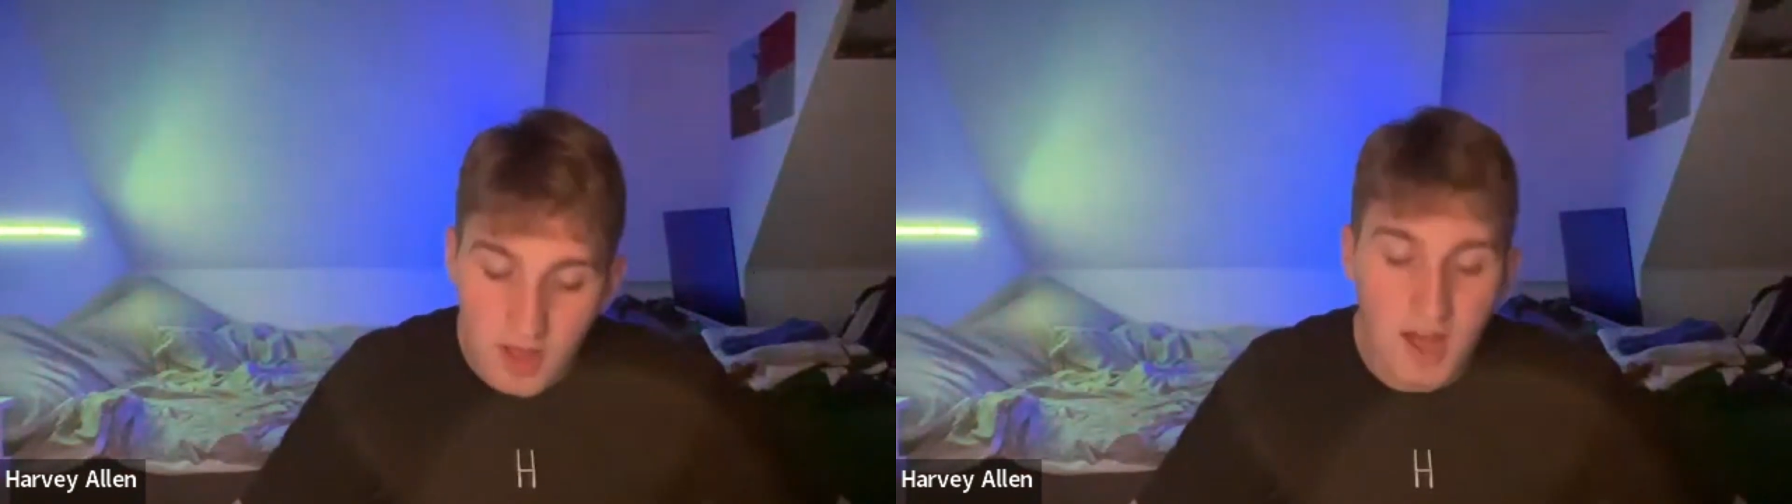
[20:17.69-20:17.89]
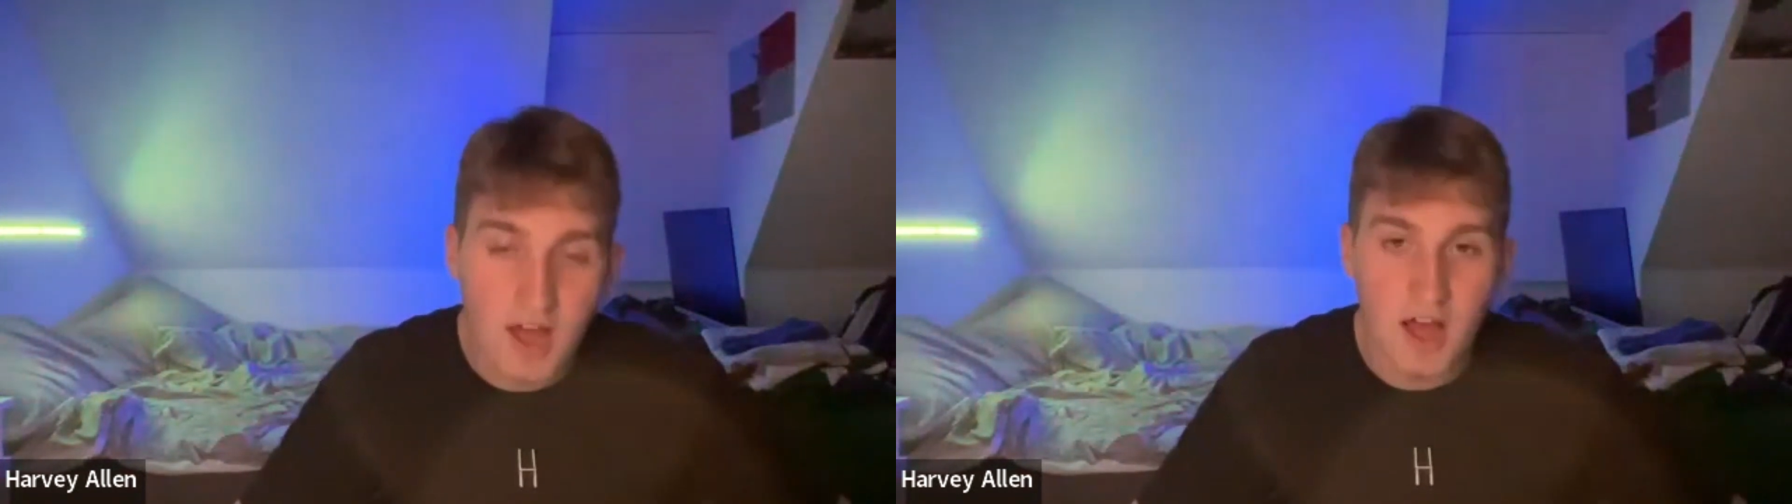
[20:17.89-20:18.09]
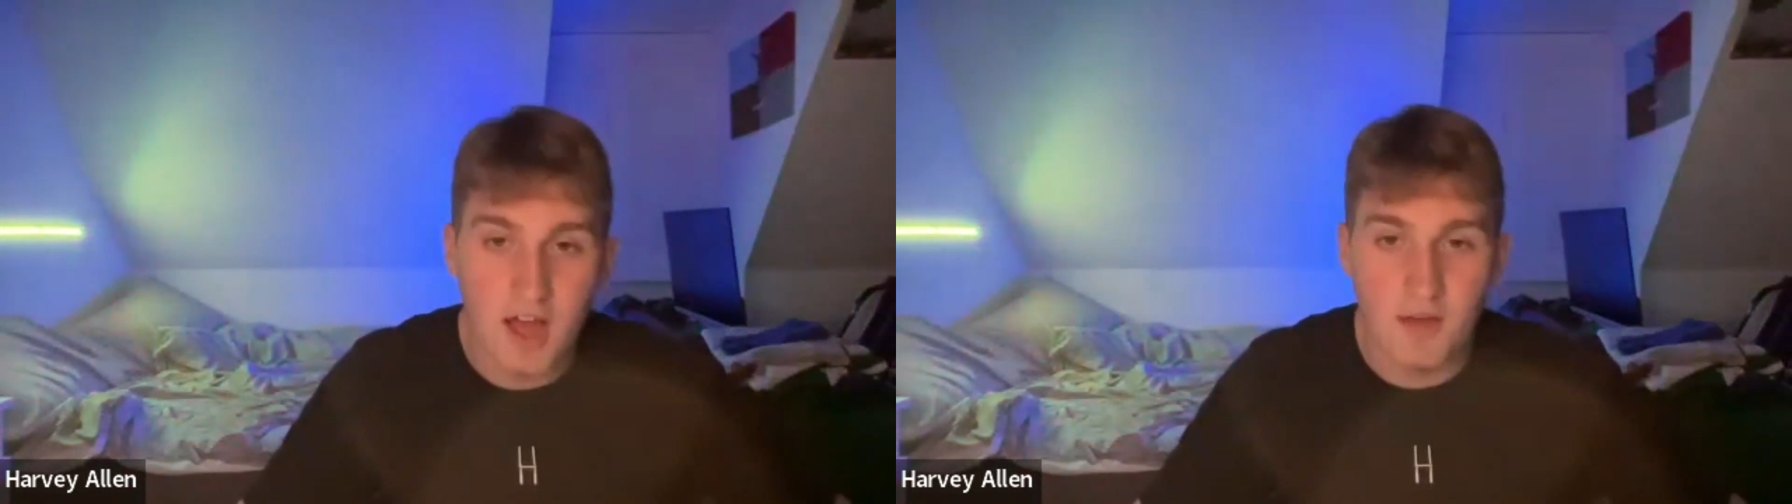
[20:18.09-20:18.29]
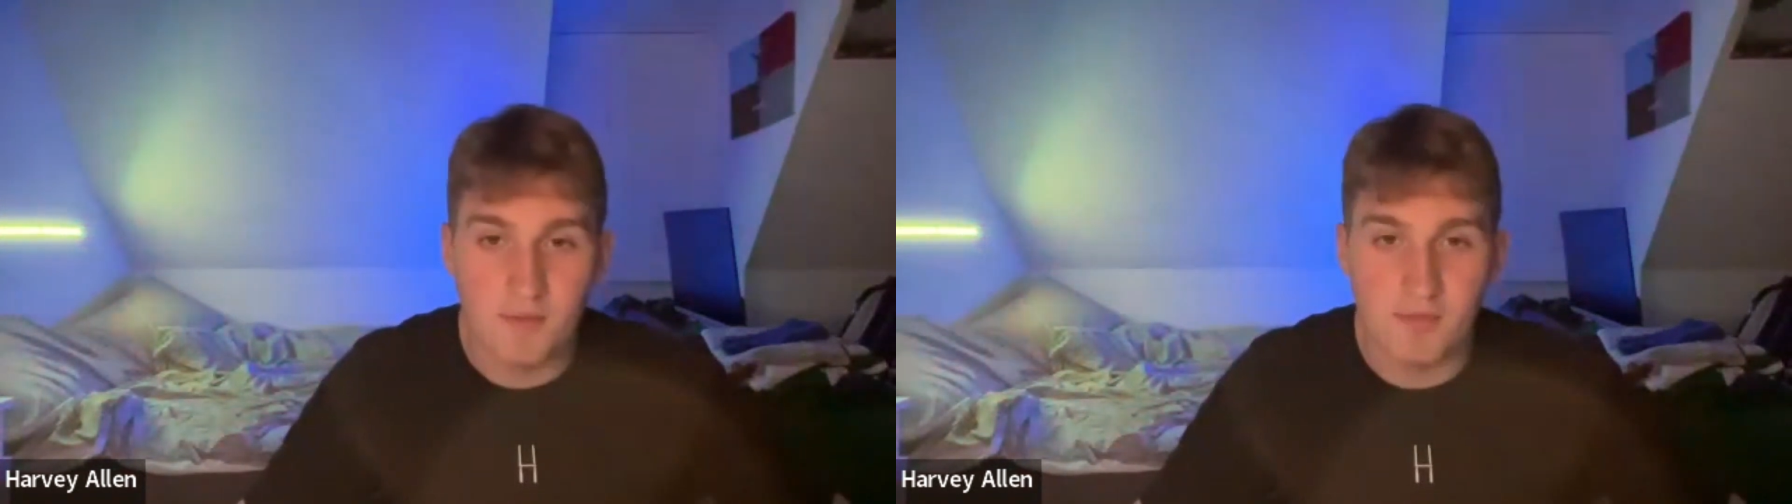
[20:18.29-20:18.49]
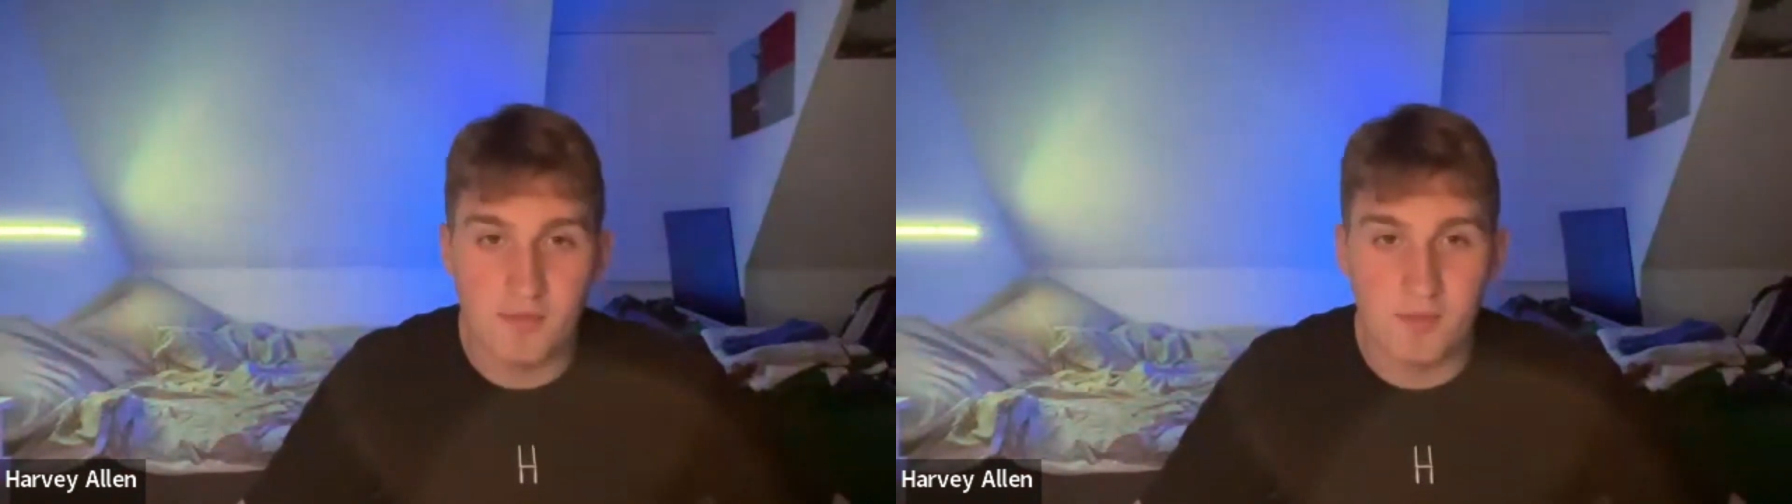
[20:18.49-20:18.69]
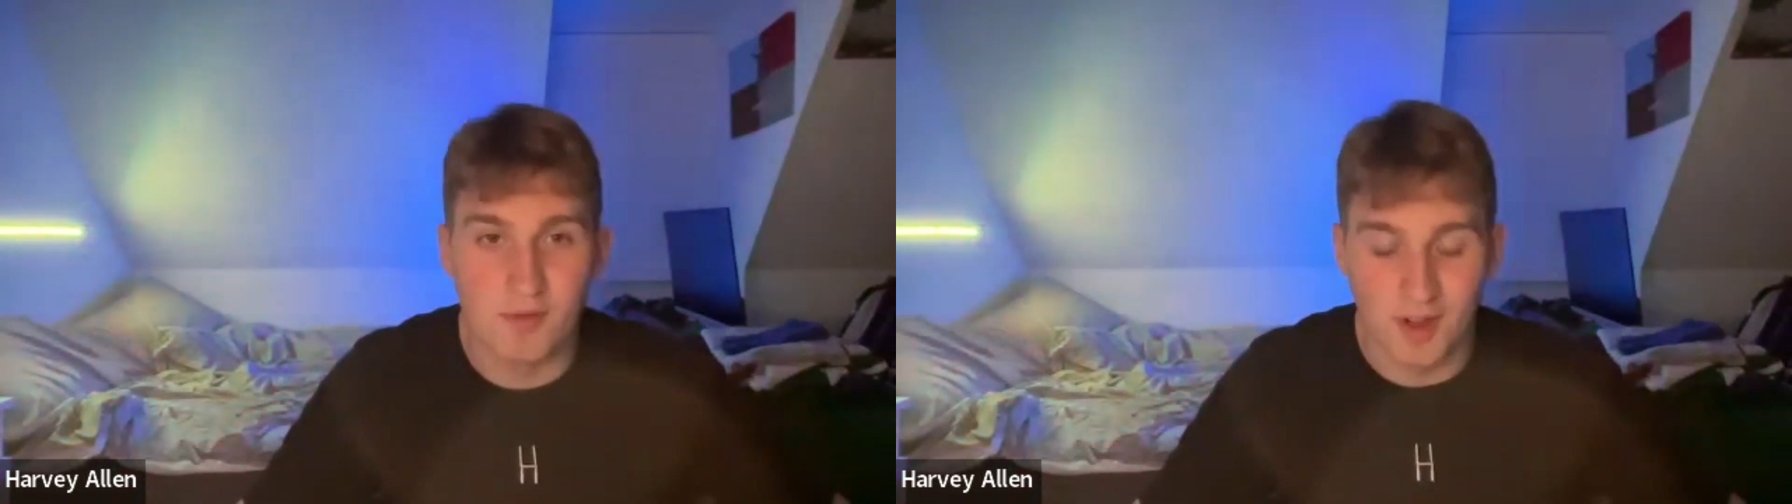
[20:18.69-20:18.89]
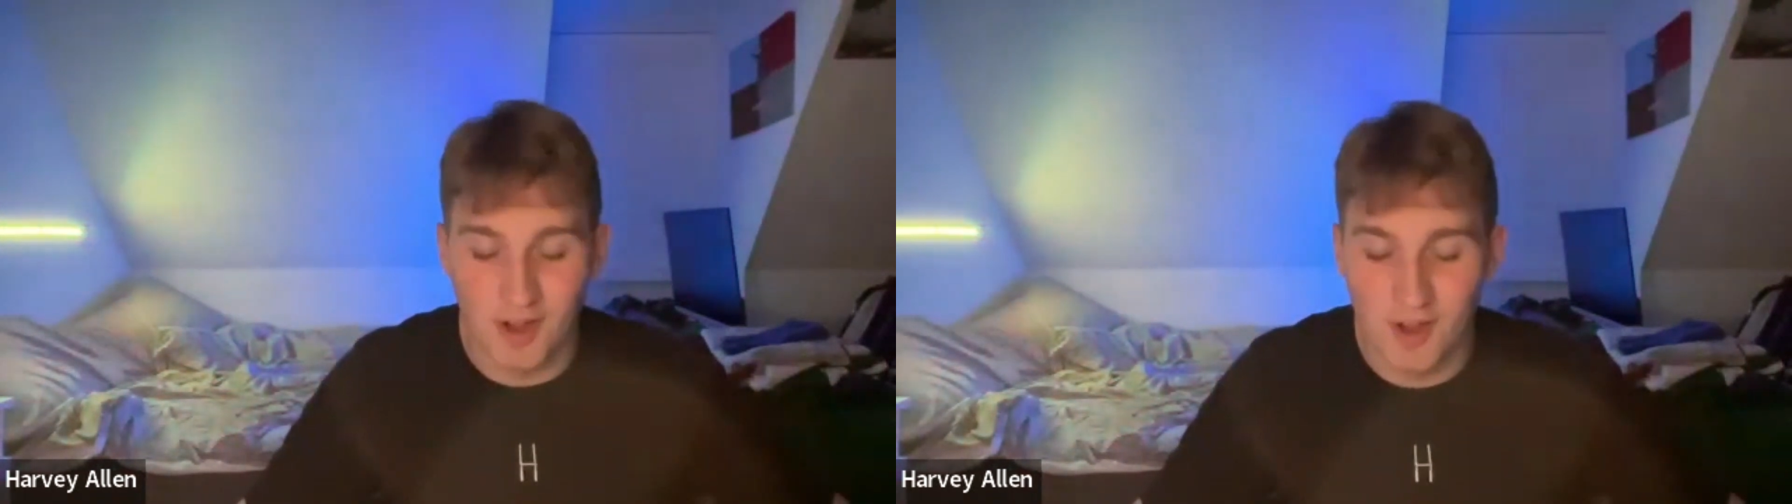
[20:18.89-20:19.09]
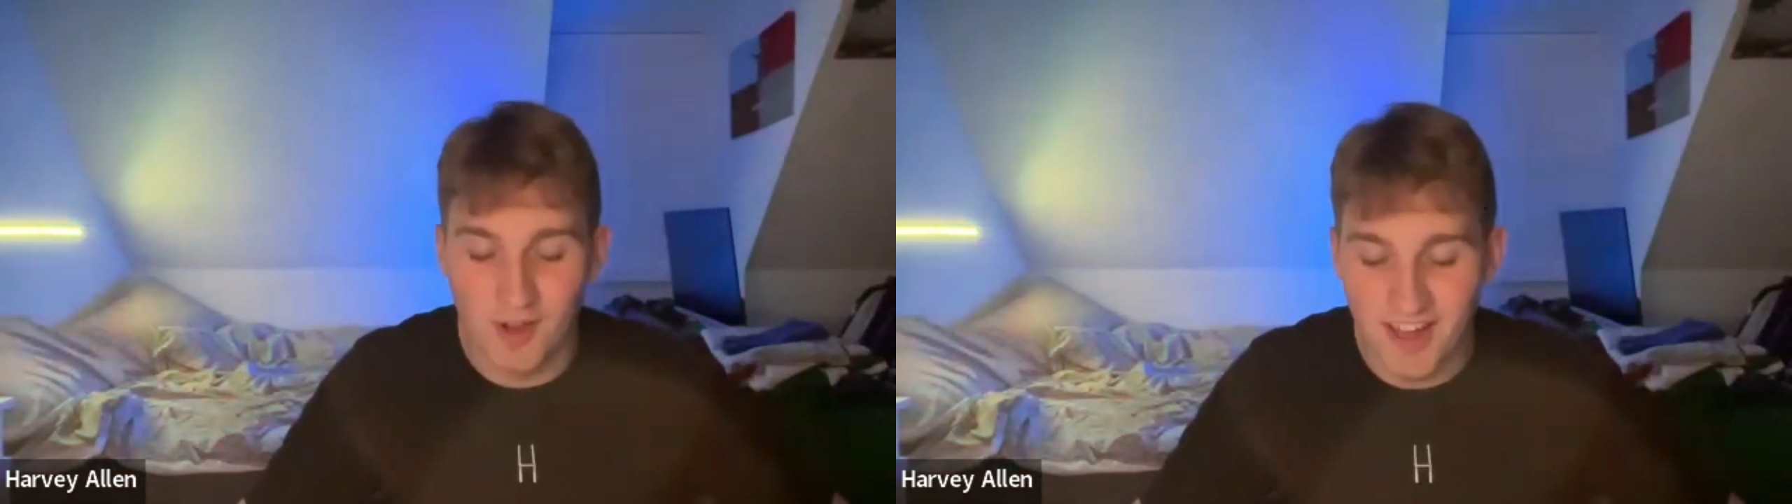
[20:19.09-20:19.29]
We'll
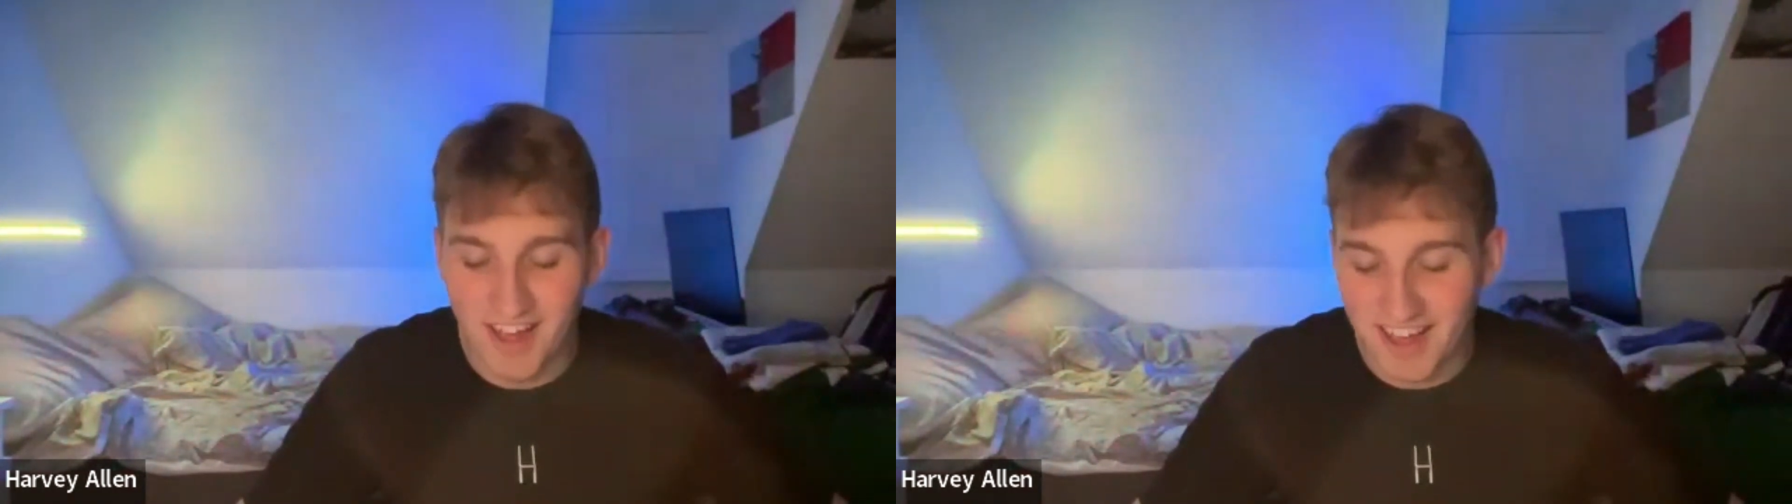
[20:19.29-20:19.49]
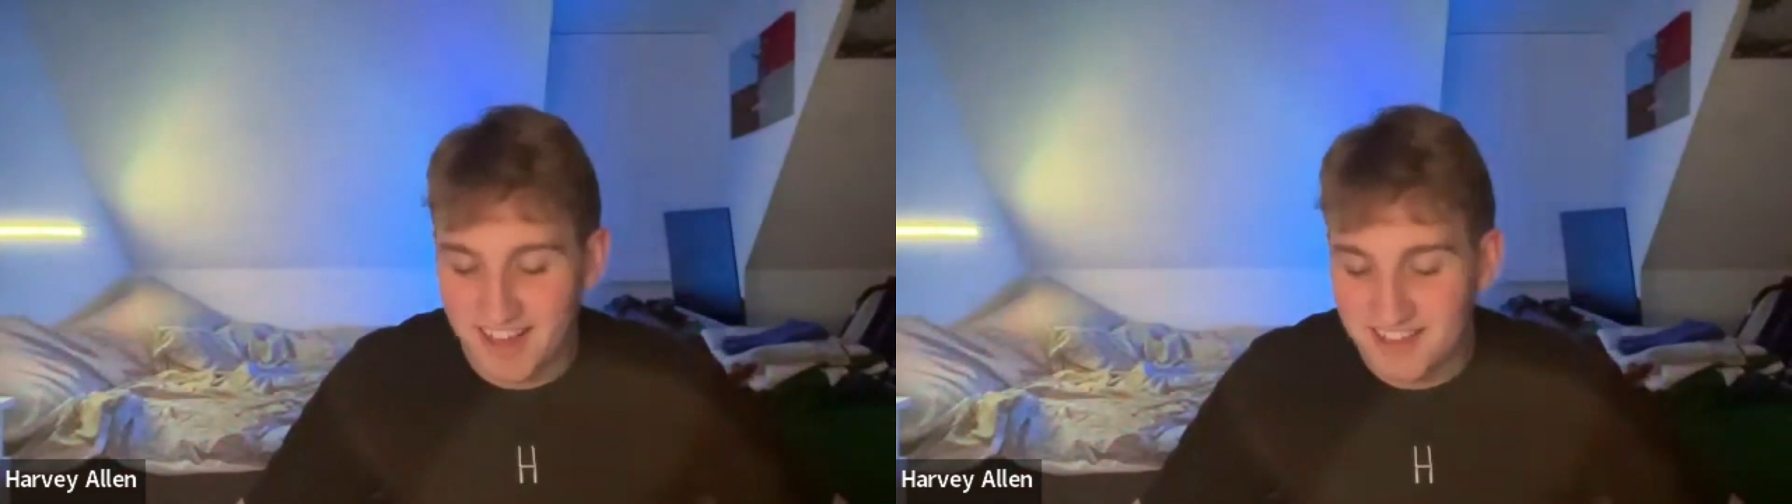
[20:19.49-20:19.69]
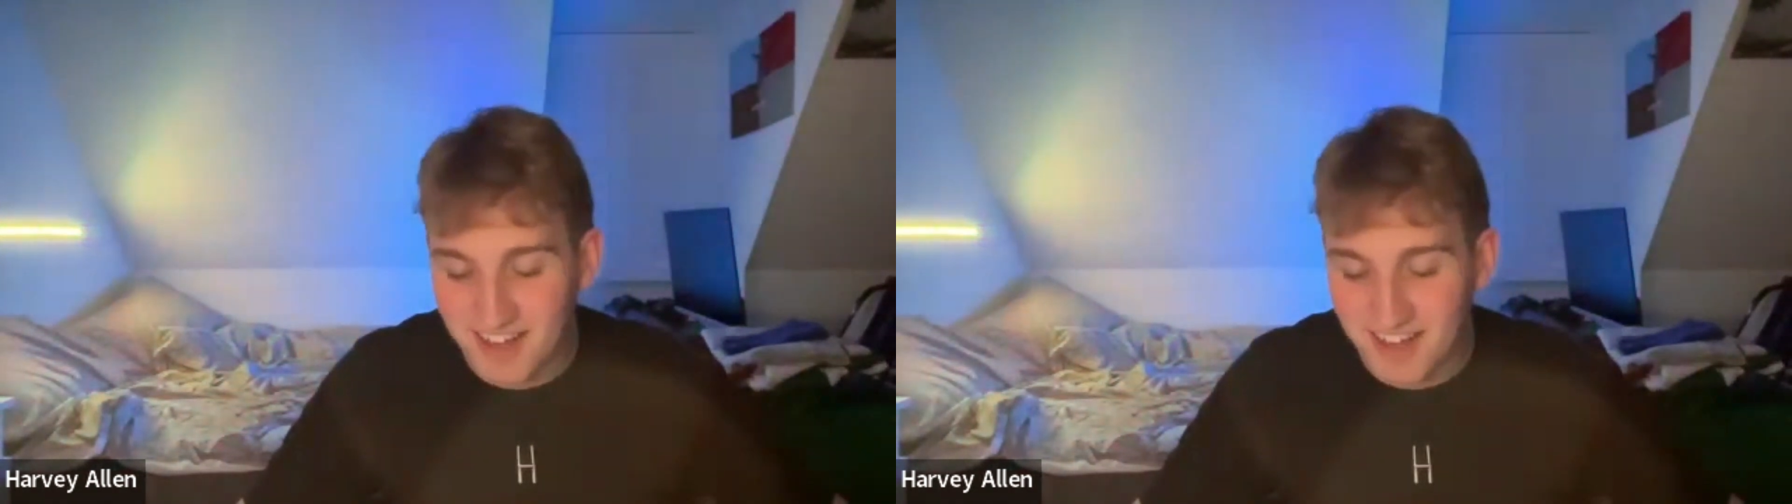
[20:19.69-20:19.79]
go